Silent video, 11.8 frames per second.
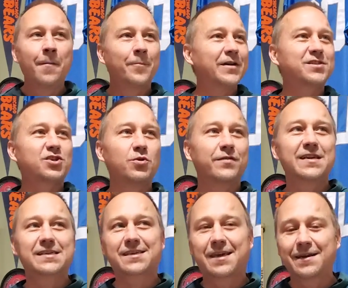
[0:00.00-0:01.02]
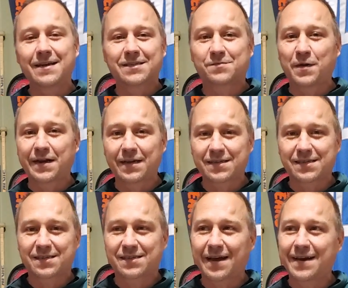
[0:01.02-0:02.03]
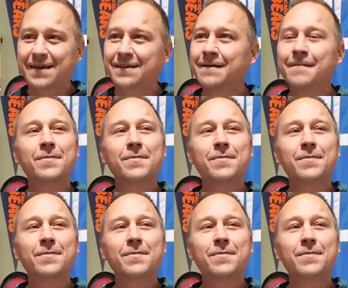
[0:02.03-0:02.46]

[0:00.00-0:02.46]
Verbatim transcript: But Tua, this kid, it's been exciting.